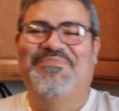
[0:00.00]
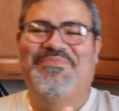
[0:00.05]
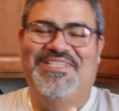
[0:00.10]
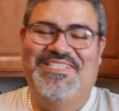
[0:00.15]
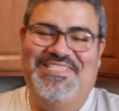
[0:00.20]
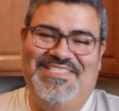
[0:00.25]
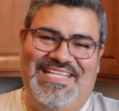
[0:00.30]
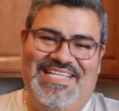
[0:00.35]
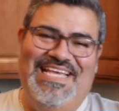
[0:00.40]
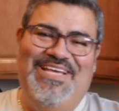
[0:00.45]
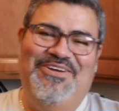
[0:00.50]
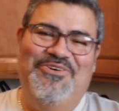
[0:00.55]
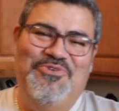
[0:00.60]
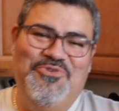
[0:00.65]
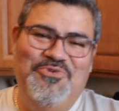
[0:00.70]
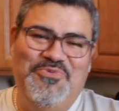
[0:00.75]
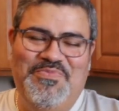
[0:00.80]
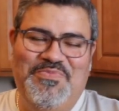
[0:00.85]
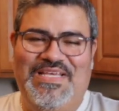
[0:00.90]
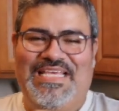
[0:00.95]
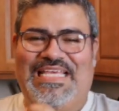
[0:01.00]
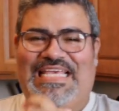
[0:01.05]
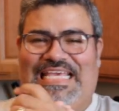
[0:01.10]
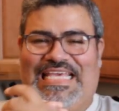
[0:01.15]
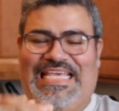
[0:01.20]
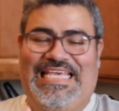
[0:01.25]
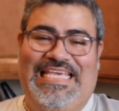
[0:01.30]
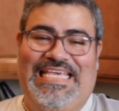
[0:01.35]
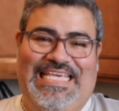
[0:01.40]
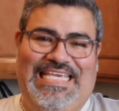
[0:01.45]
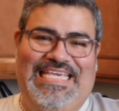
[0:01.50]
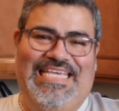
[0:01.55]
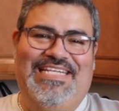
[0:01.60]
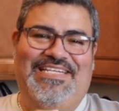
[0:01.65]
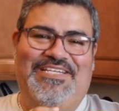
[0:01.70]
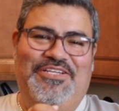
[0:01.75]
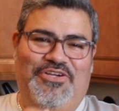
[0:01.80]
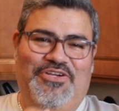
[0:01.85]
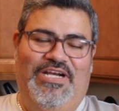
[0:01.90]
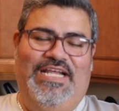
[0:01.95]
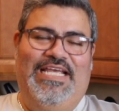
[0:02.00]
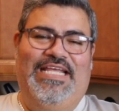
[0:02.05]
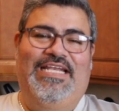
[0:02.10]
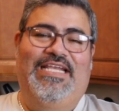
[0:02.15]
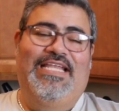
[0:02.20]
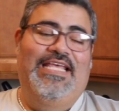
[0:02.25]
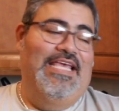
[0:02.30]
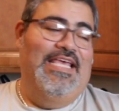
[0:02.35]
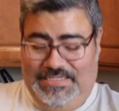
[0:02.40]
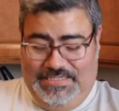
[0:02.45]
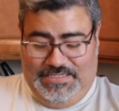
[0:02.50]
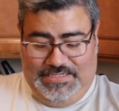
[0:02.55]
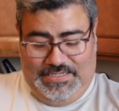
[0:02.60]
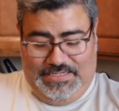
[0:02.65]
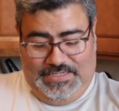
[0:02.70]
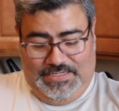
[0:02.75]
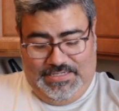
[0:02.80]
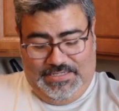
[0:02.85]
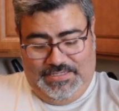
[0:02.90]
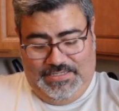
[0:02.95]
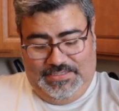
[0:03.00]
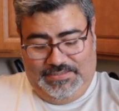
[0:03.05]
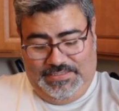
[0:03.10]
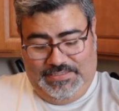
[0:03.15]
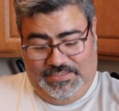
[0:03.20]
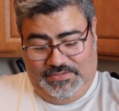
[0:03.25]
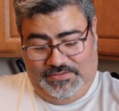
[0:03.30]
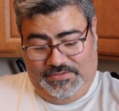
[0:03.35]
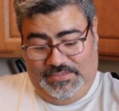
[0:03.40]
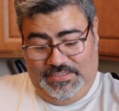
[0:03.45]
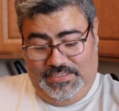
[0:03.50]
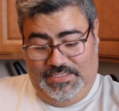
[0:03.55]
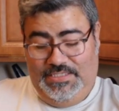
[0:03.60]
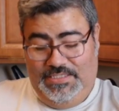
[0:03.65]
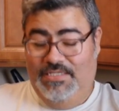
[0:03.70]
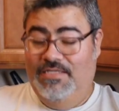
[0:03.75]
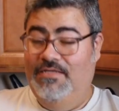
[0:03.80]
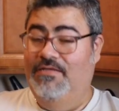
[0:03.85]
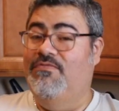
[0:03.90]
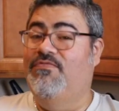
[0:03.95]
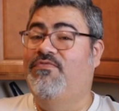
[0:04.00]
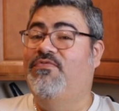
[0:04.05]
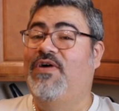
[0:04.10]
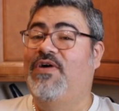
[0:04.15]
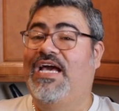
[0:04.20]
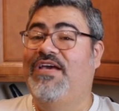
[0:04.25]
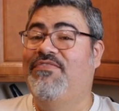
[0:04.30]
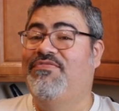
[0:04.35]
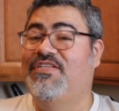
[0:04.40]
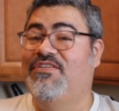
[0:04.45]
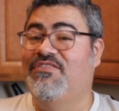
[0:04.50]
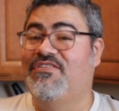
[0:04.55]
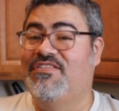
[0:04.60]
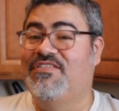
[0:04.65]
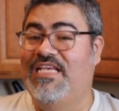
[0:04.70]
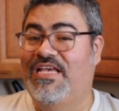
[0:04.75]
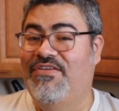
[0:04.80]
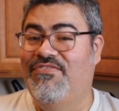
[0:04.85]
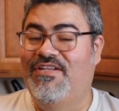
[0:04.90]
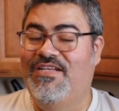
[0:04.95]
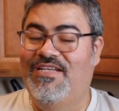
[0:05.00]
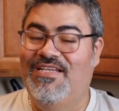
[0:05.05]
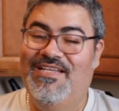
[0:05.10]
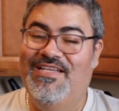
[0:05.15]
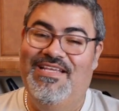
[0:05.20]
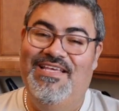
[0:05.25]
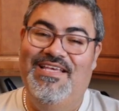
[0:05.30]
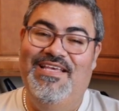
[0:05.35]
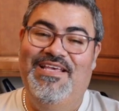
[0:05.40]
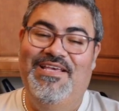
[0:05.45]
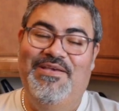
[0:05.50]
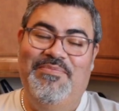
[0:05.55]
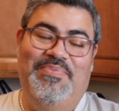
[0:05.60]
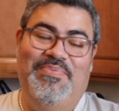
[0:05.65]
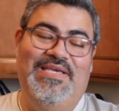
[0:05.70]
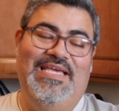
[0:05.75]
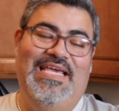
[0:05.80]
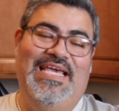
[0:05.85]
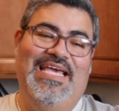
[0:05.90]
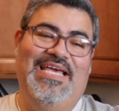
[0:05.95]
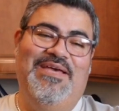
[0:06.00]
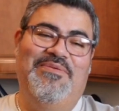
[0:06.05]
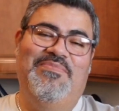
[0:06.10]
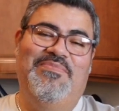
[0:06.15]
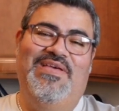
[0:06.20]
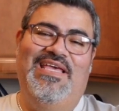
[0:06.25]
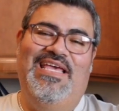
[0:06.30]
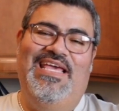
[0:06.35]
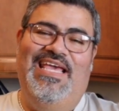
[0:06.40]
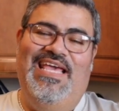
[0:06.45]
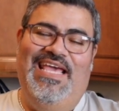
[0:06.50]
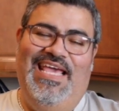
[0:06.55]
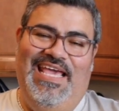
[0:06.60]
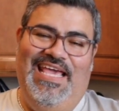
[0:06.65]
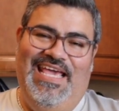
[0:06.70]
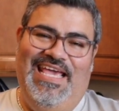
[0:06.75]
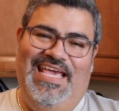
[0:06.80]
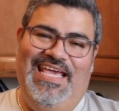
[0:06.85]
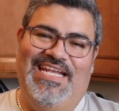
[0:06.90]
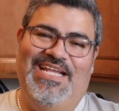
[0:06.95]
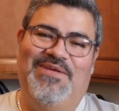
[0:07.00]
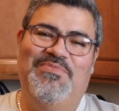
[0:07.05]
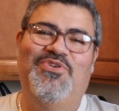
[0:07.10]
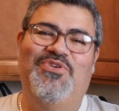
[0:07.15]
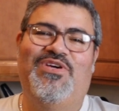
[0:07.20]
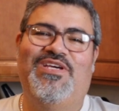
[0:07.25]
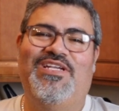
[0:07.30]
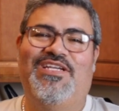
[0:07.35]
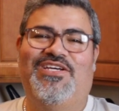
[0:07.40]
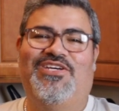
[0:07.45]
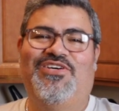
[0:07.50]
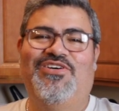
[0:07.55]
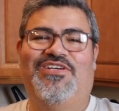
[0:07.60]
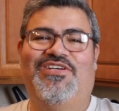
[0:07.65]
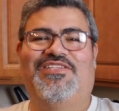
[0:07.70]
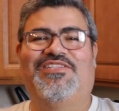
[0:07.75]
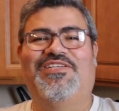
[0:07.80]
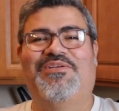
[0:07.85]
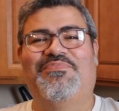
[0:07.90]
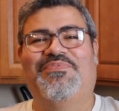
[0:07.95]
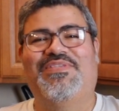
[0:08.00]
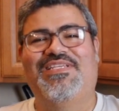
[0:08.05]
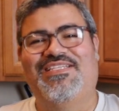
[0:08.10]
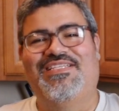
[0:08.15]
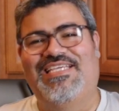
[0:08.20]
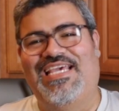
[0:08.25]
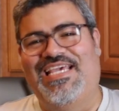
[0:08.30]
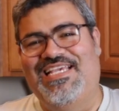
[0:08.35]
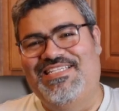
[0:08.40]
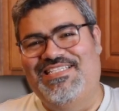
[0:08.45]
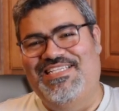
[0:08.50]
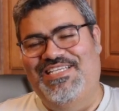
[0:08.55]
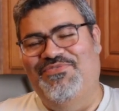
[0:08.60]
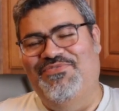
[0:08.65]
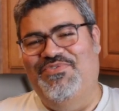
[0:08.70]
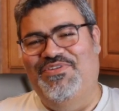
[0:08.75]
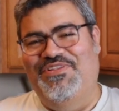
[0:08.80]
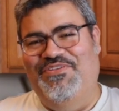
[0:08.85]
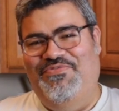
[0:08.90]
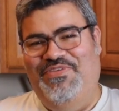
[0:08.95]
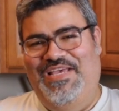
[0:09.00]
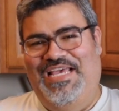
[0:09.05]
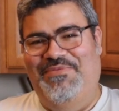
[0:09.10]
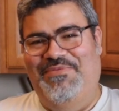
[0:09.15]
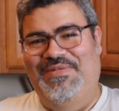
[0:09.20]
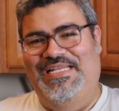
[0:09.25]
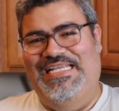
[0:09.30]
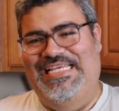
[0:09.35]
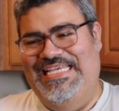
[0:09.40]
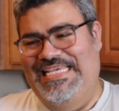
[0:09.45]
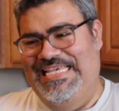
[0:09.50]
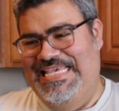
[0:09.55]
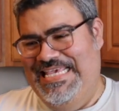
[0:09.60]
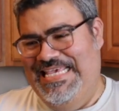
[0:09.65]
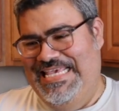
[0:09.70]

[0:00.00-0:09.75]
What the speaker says: to Stay Home, Eat Great. It's actually 5 till 7 p.m. and I'm looking to cook something tasty for the family.